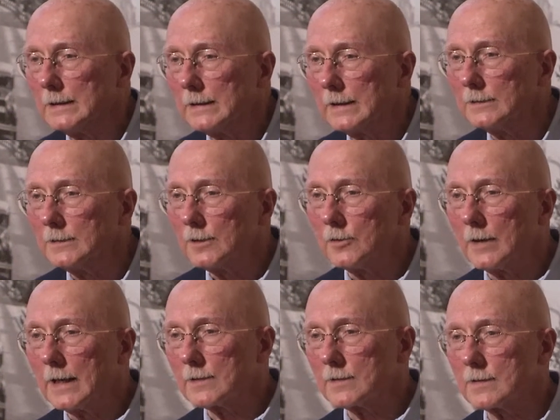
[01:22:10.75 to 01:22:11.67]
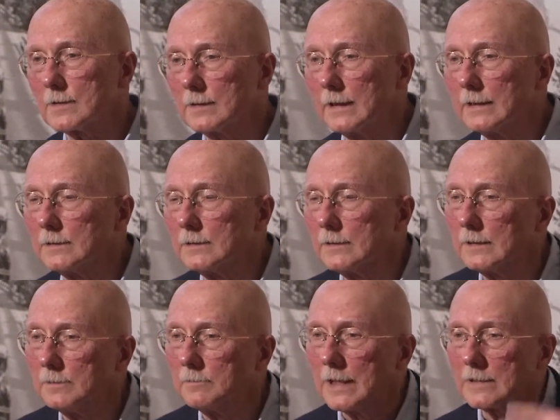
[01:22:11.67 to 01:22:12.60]
In the U S, it
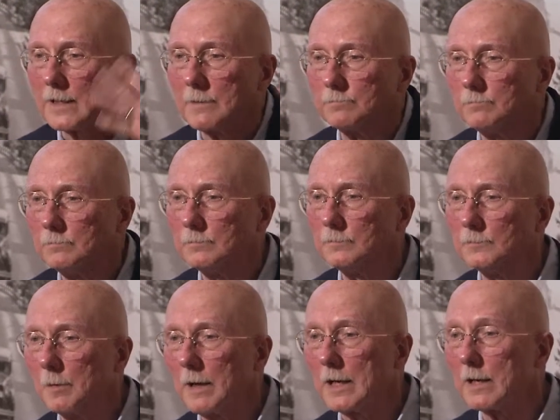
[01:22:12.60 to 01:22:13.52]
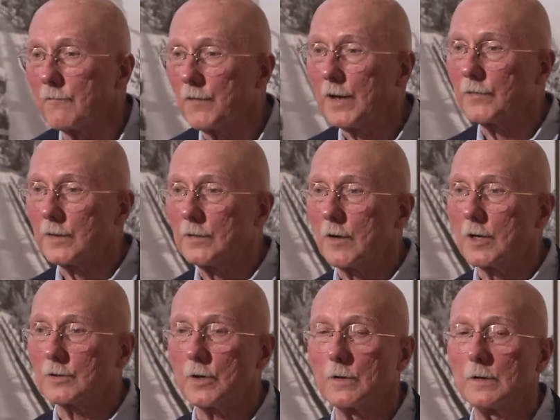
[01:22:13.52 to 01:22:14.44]
uh, makes up about a fifth of our
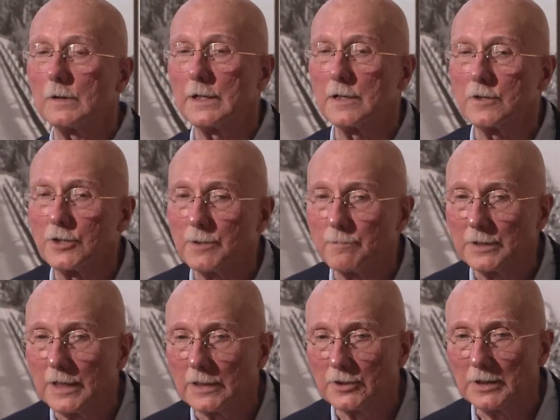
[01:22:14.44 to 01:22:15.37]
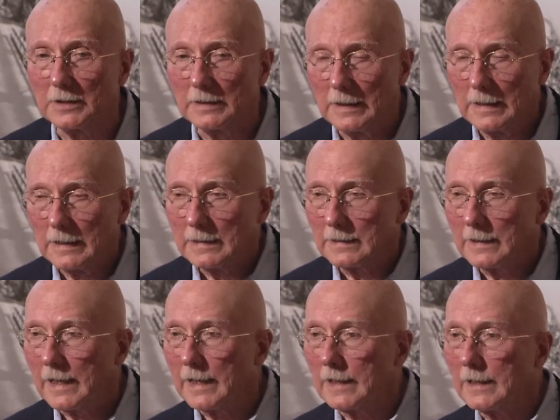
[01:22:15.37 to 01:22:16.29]
total energy production.
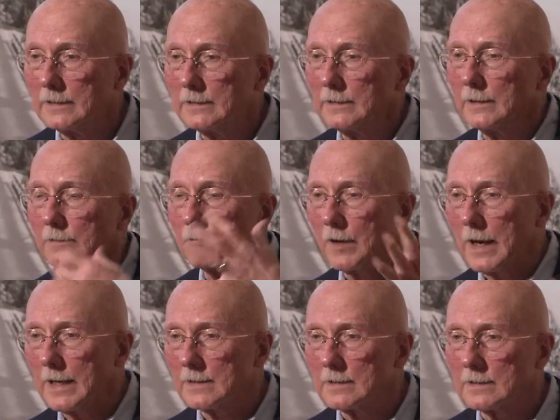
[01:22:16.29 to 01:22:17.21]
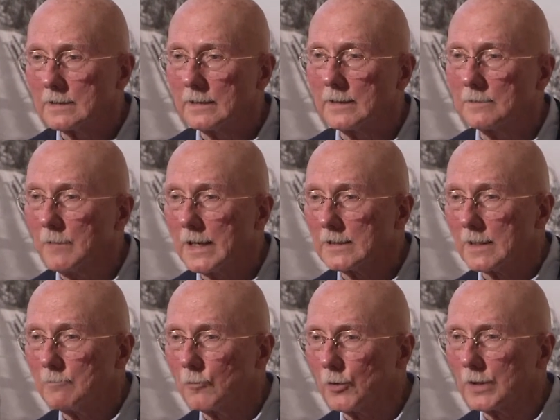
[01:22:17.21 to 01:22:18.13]
And in France, it makes
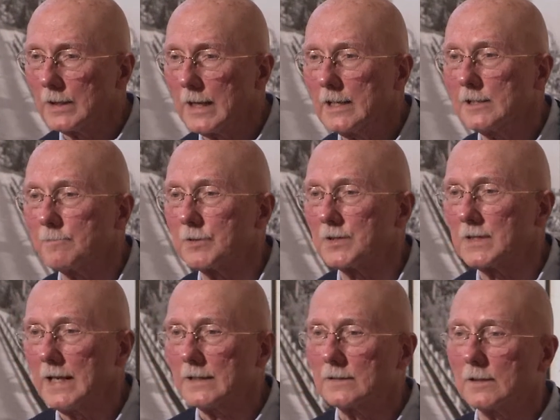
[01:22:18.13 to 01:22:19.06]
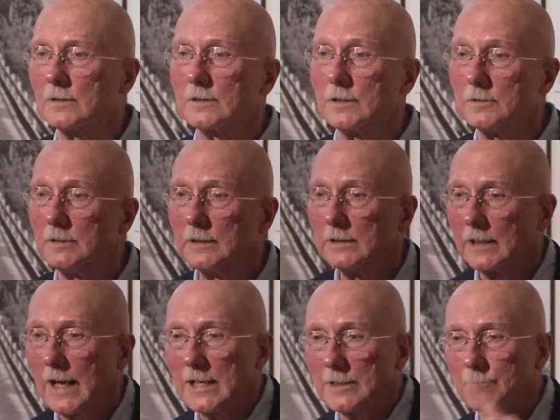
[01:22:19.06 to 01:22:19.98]
up more than eighty percent, although
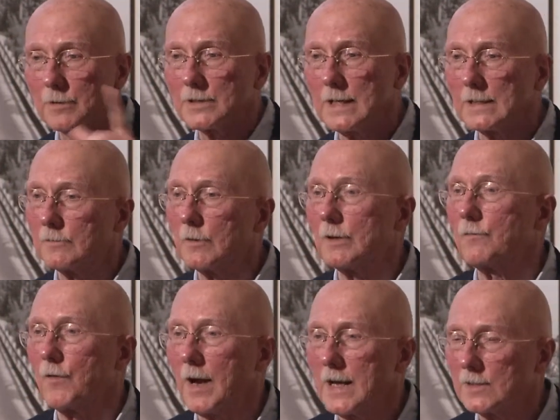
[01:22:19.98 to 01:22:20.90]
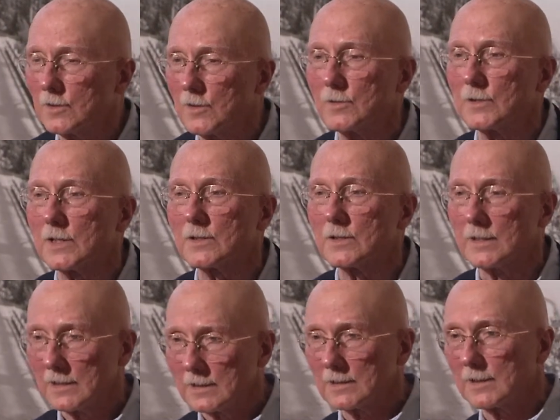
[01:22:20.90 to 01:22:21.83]
eighty percent of what France uses
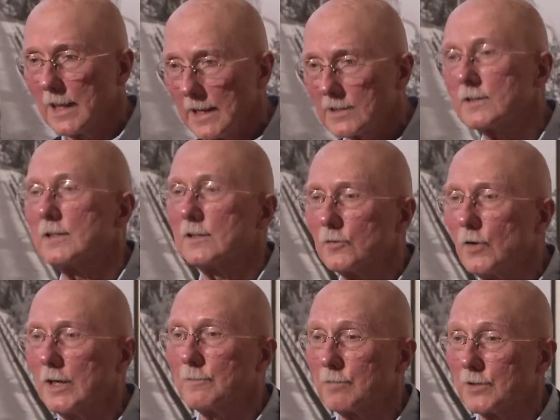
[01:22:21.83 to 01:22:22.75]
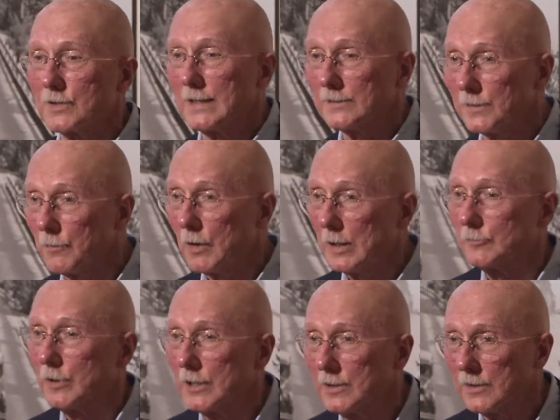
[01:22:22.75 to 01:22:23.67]
is less than twenty percent of what
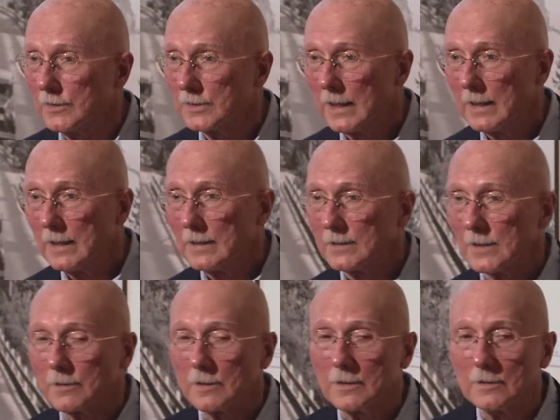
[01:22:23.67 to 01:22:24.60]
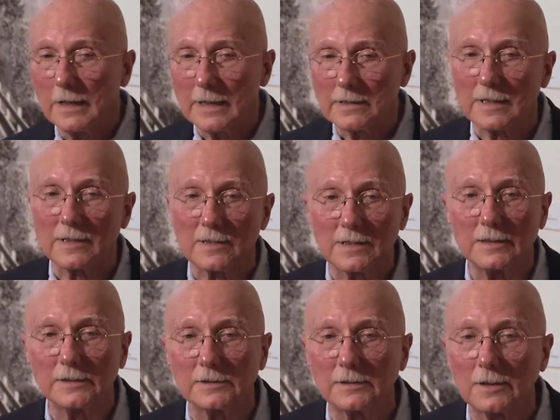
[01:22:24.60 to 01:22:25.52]
we use. So the U S is
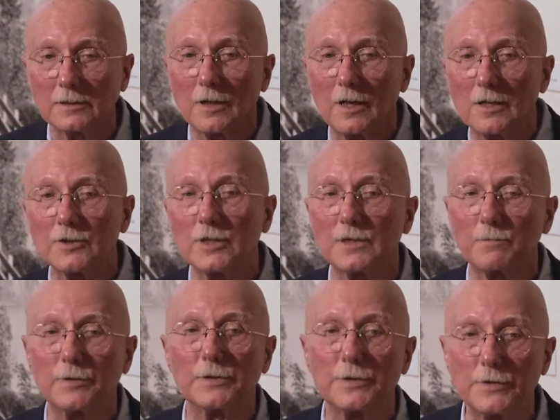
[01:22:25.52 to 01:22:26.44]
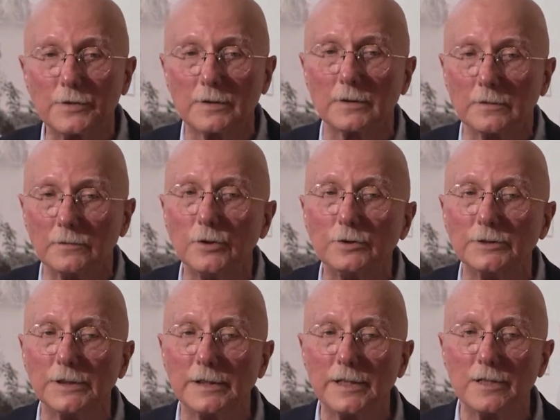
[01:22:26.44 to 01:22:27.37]
still the largest producer of
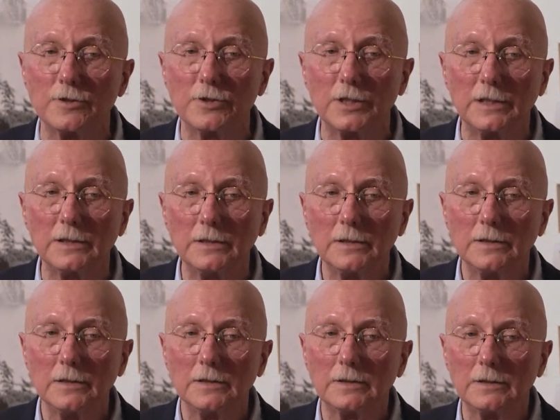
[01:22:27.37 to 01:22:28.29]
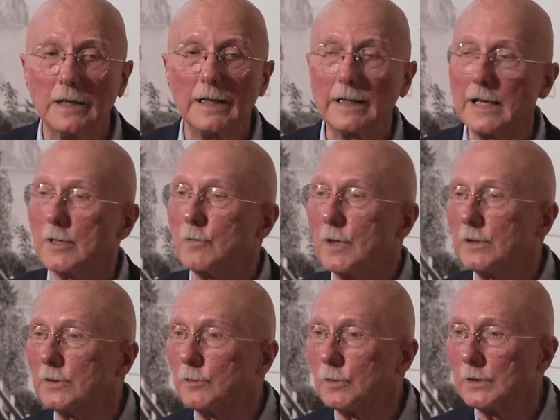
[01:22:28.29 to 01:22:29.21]
nuclear energy uh, anywhere
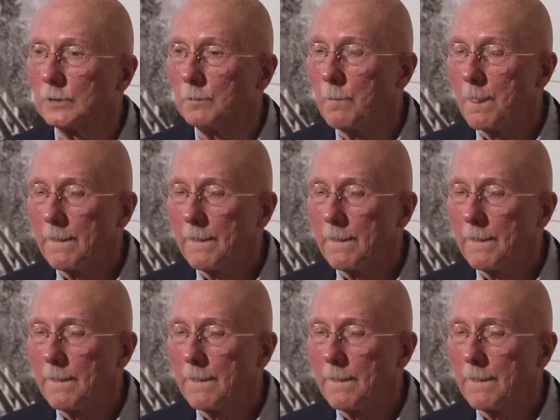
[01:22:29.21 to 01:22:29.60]
in the world.